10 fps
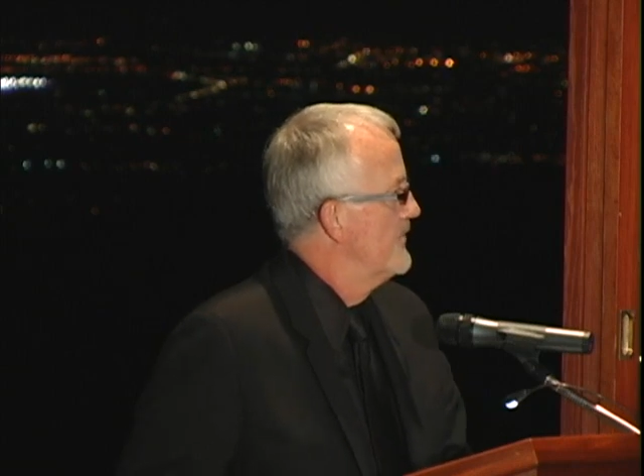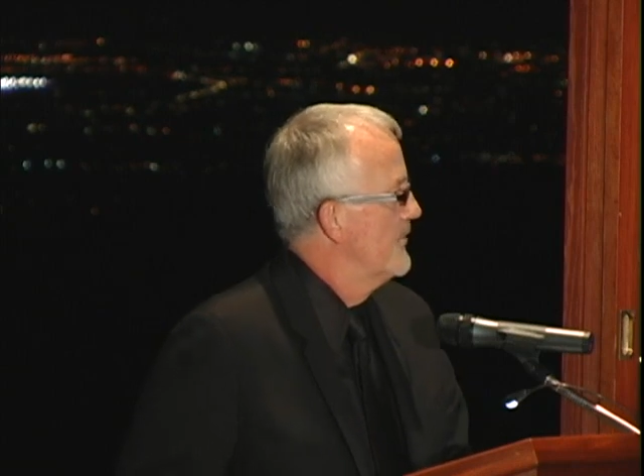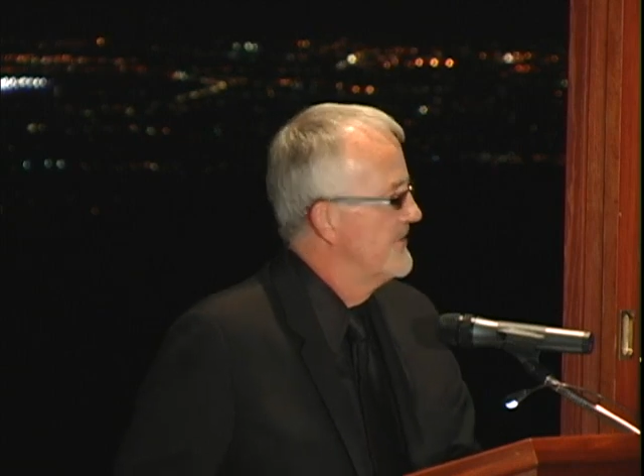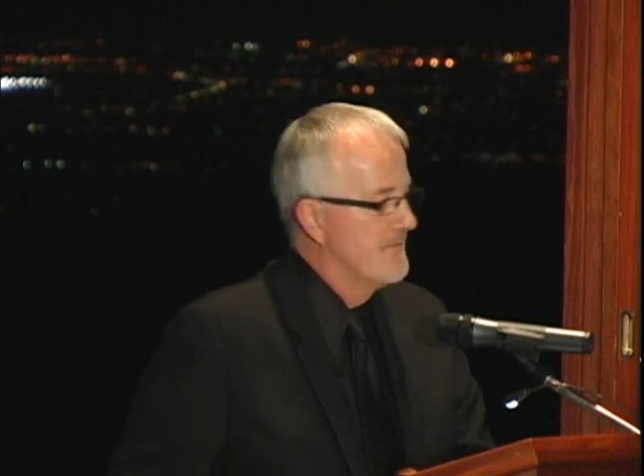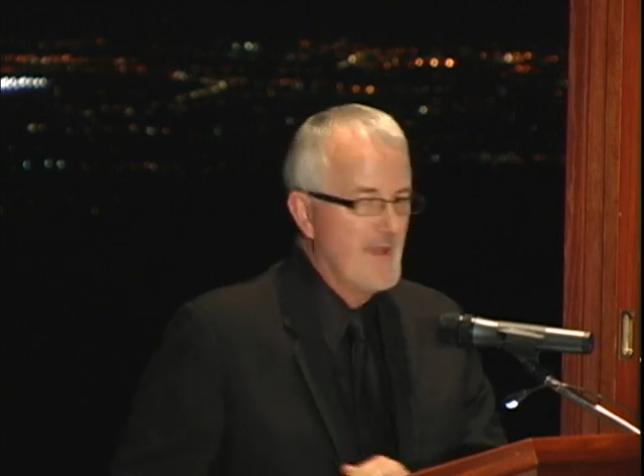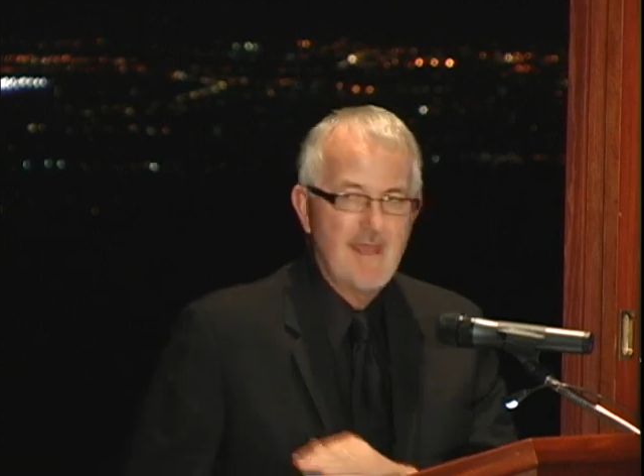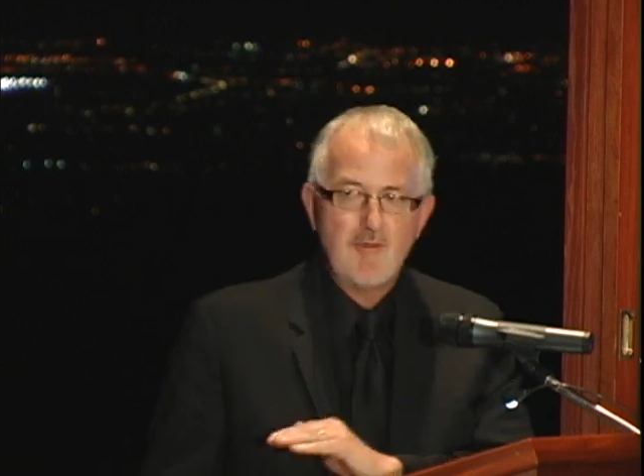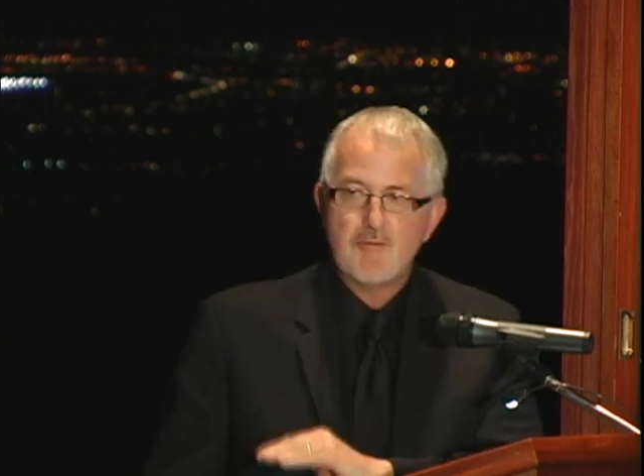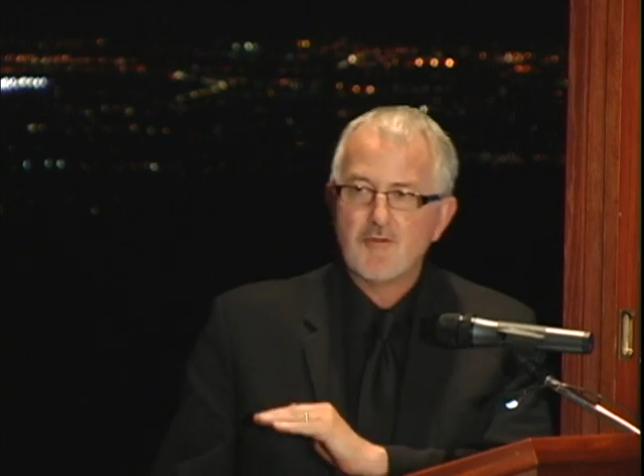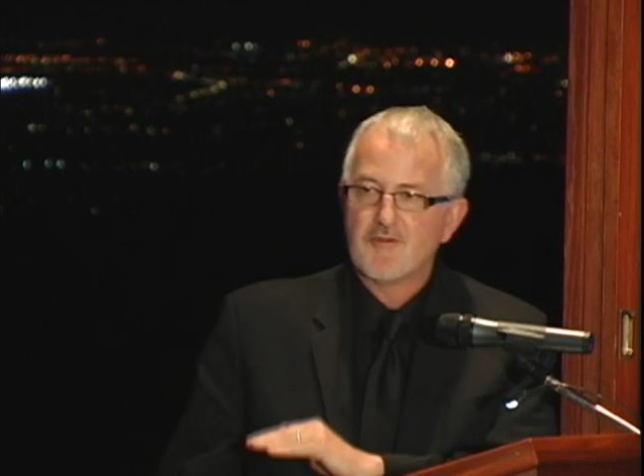What the
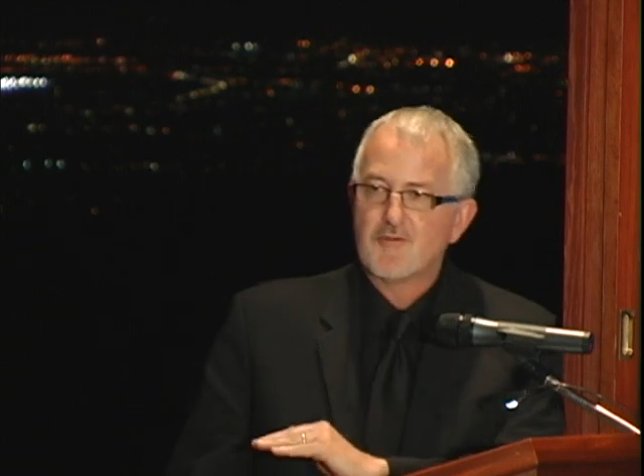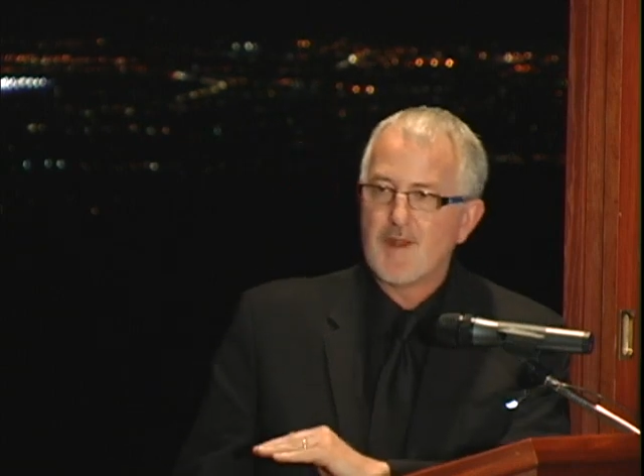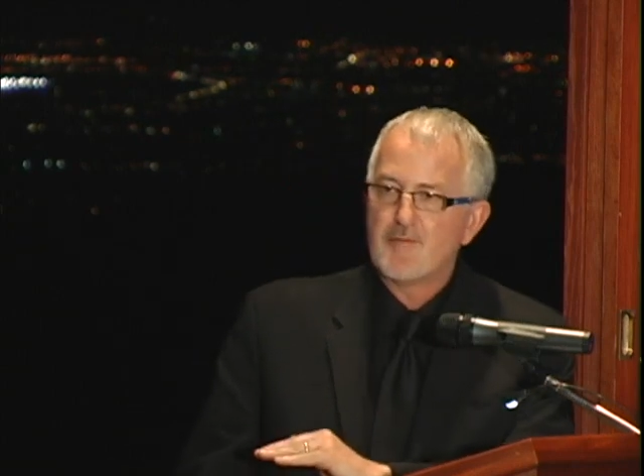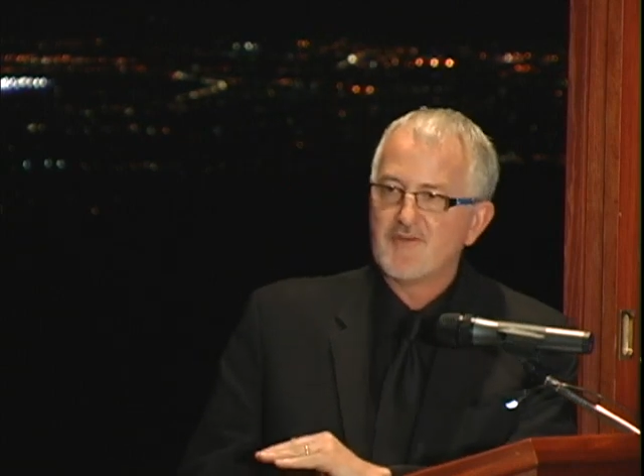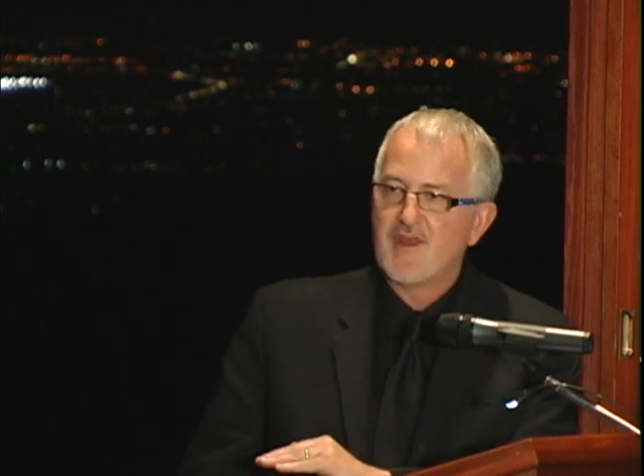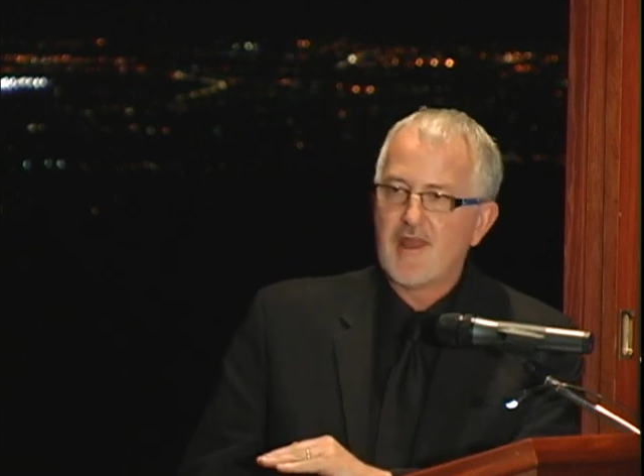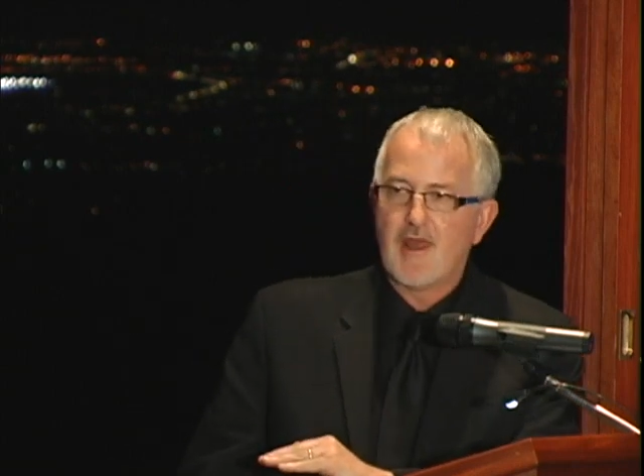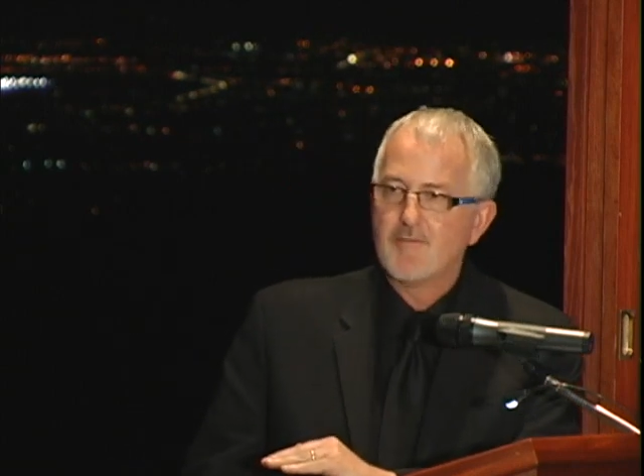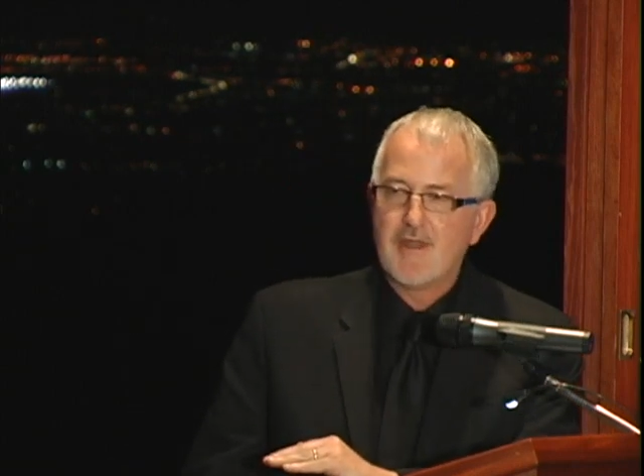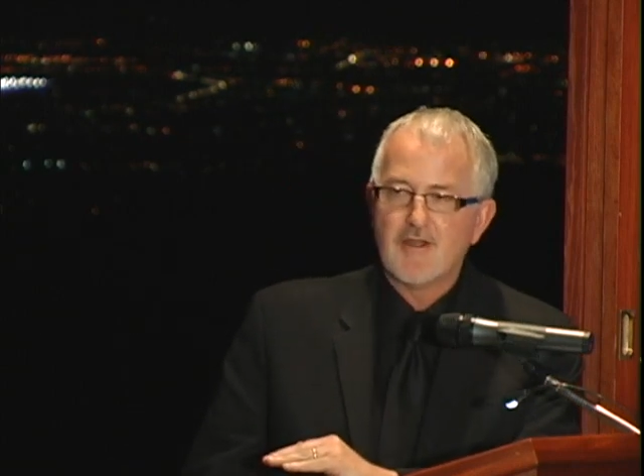baby boomers represent,
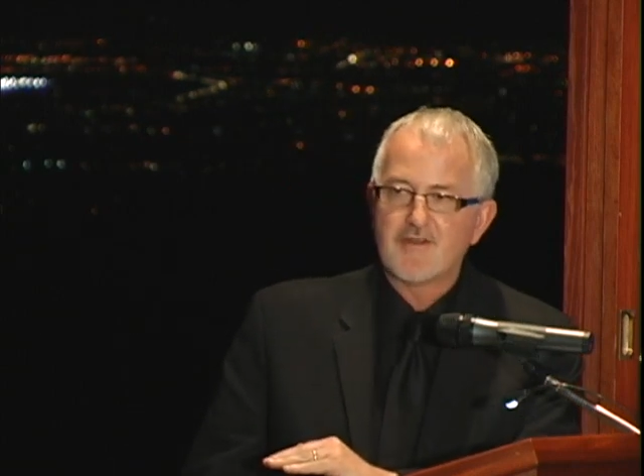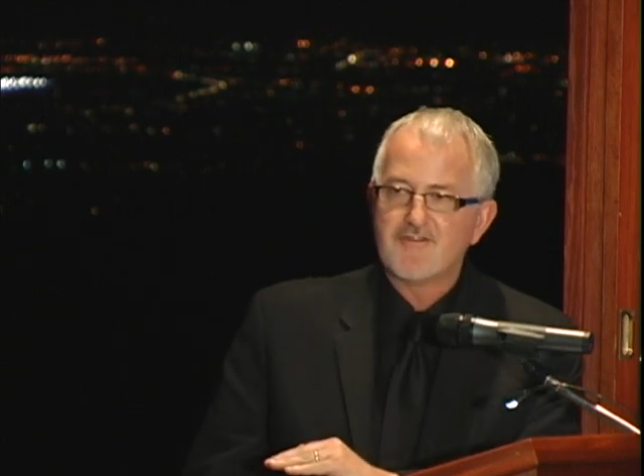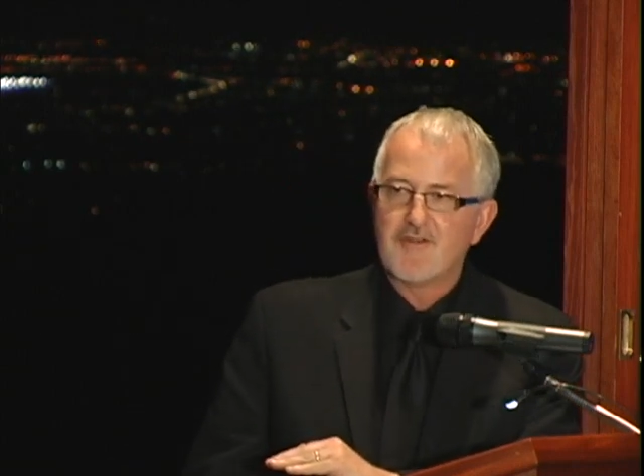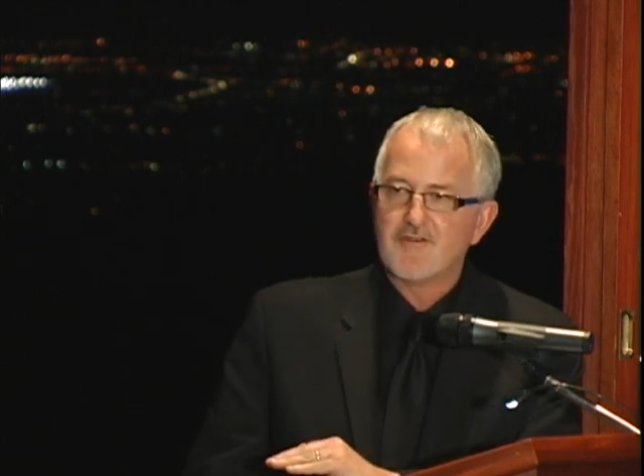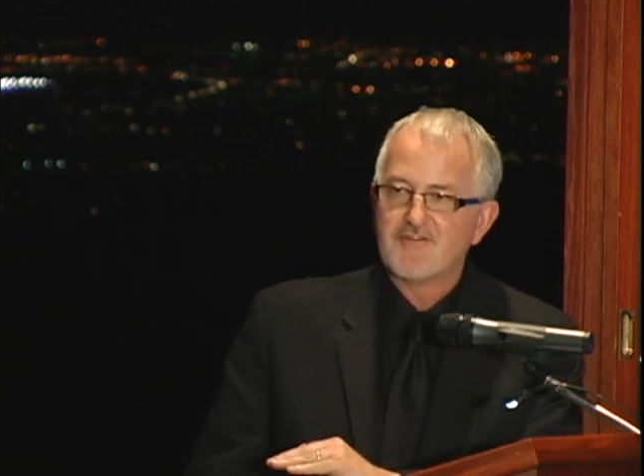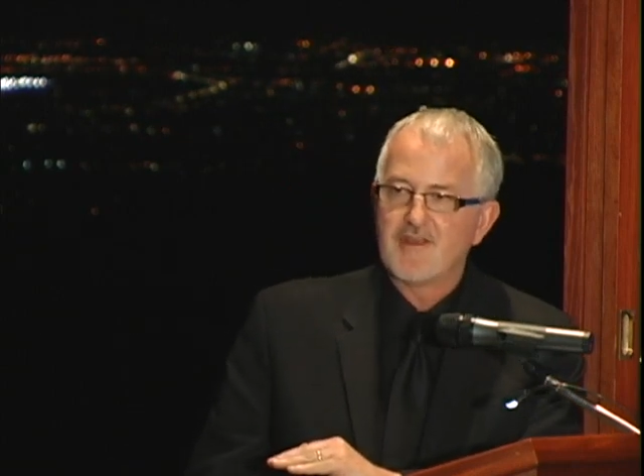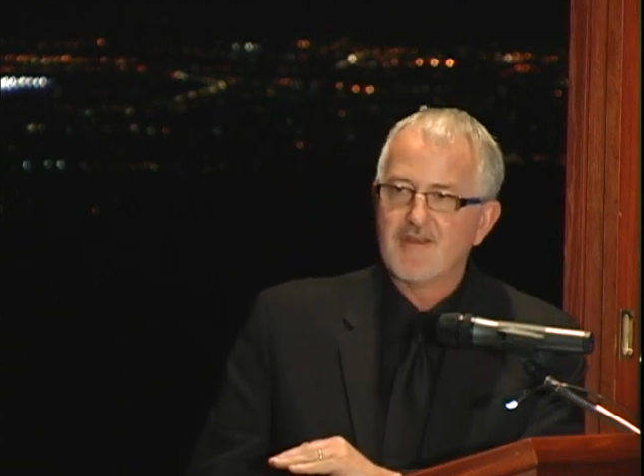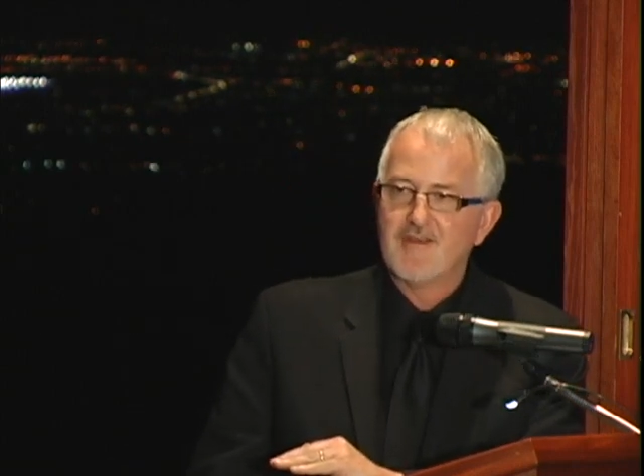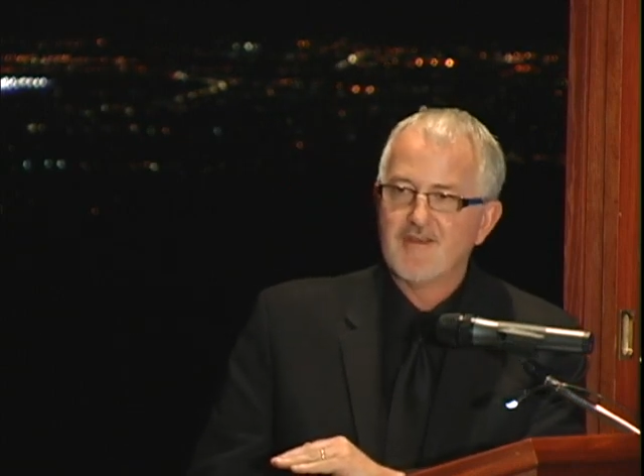and America's thirsty.